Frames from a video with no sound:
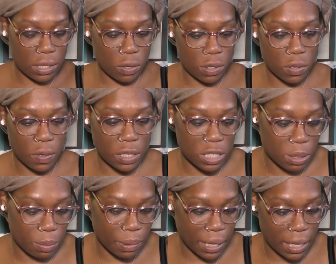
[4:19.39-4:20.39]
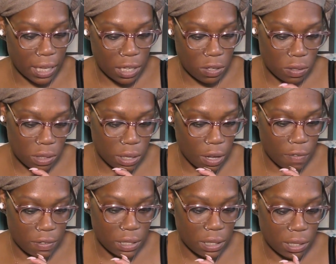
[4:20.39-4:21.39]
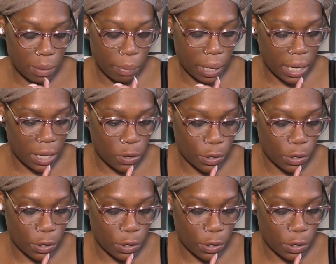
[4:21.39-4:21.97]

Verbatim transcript: So you're explaining yourself to somebody,